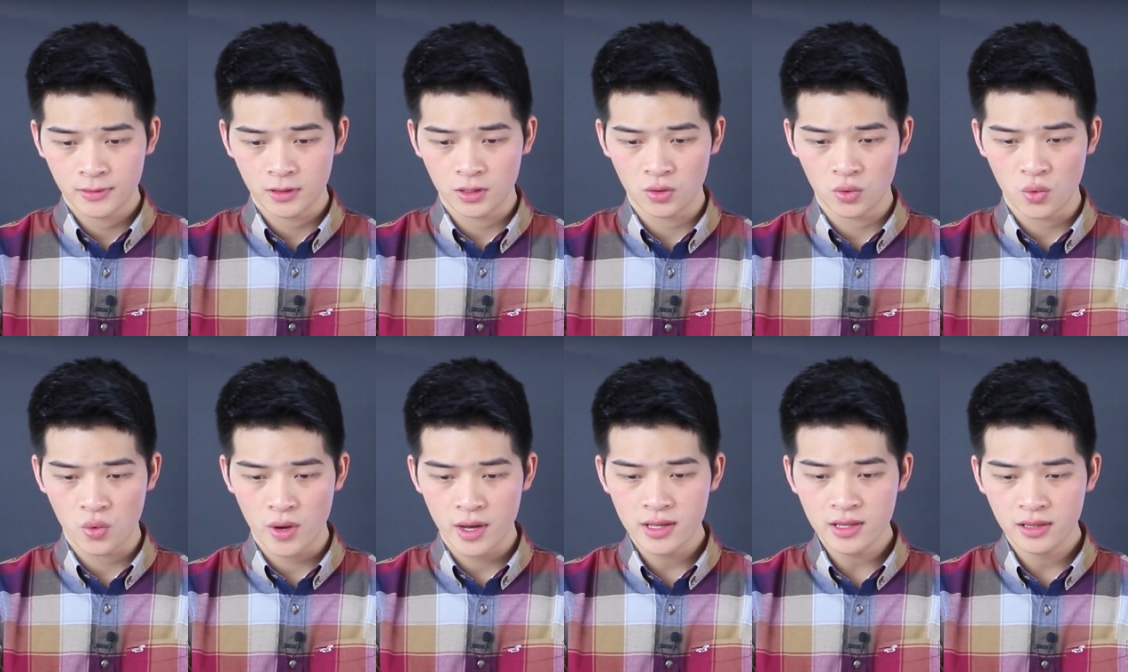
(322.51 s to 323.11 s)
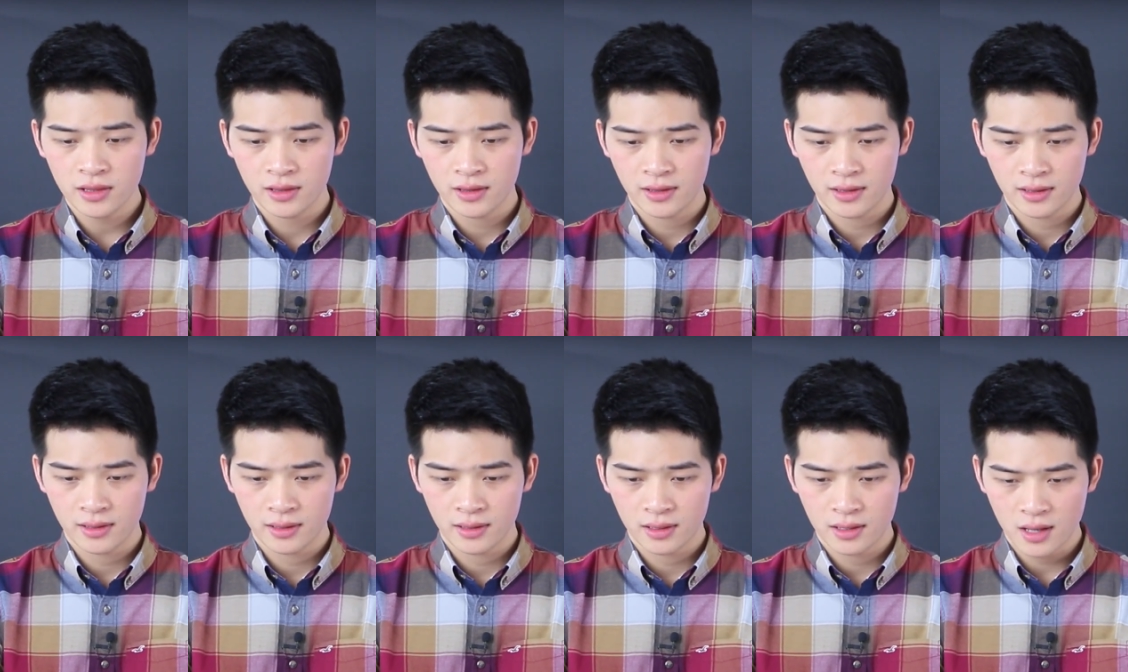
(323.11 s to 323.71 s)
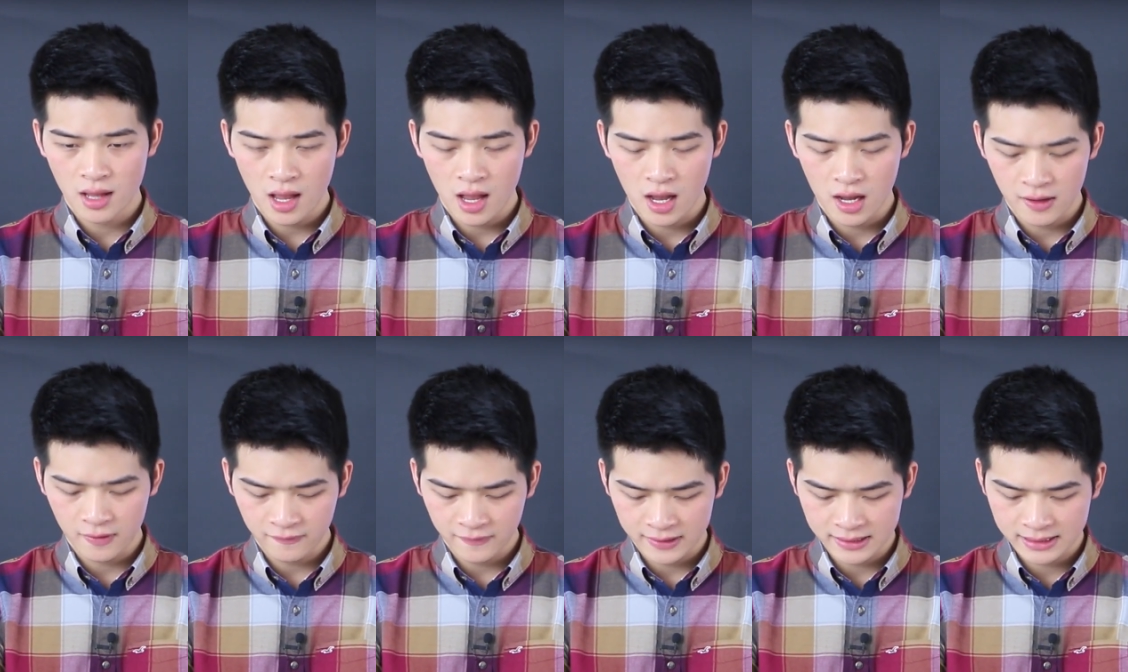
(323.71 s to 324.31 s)
the width
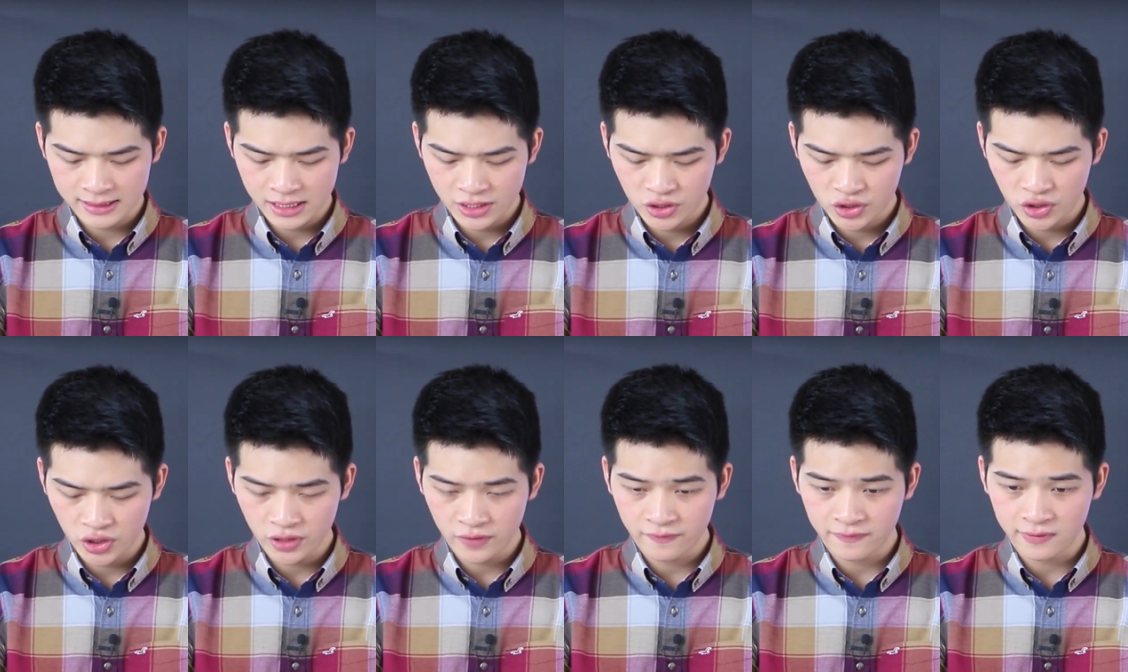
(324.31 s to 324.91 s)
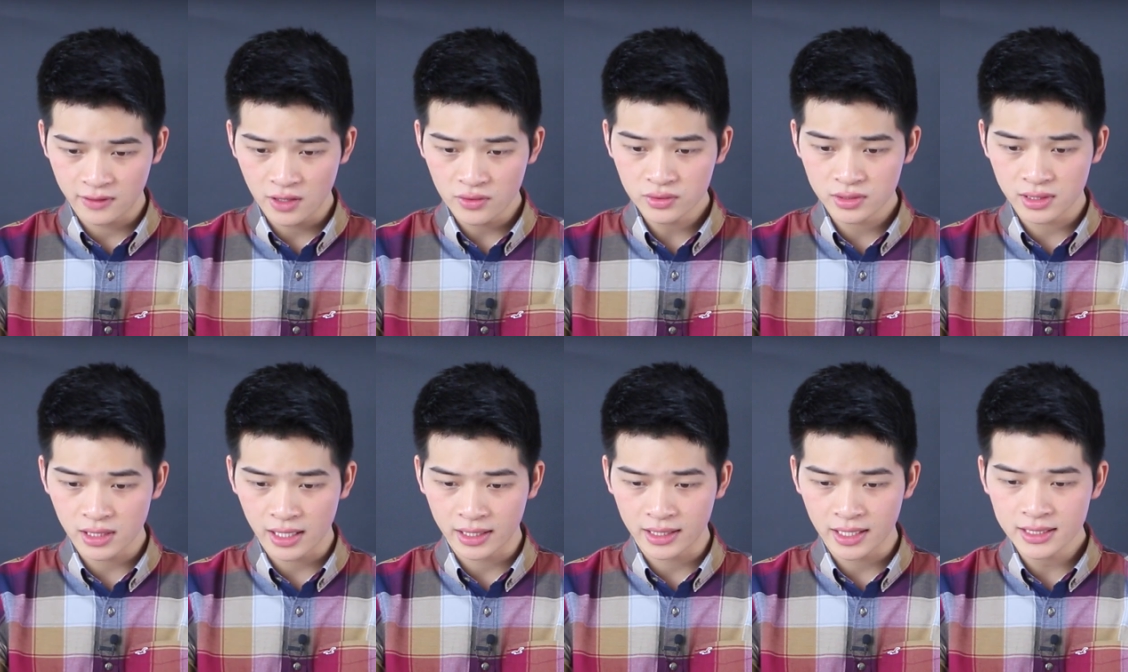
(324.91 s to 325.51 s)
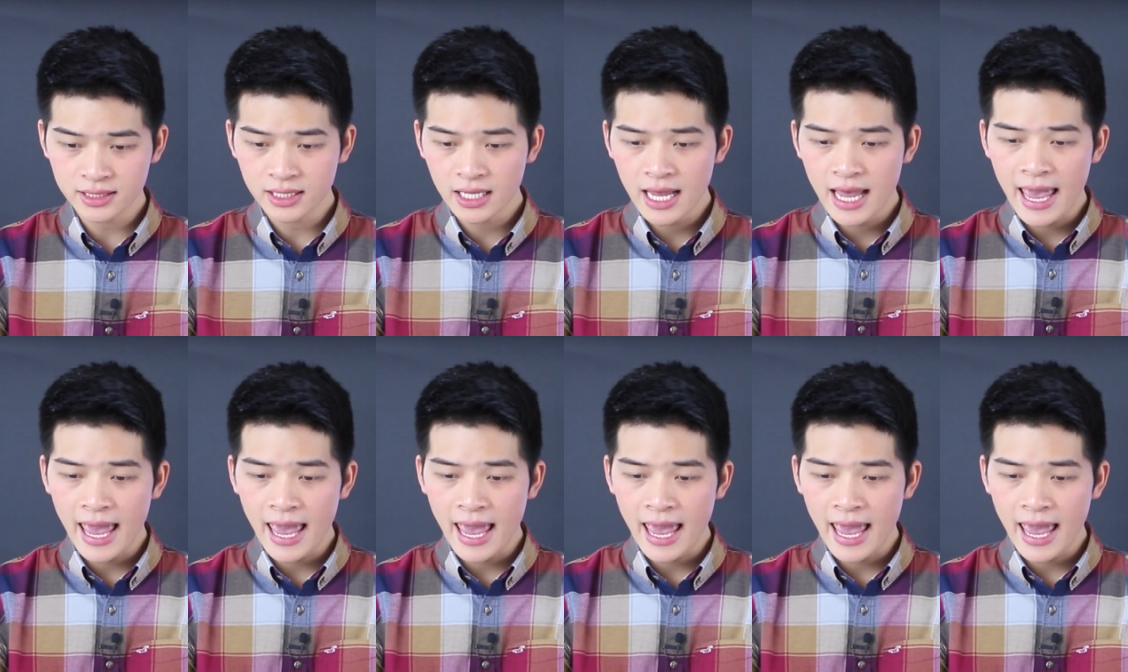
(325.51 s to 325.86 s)
of a CG float like this.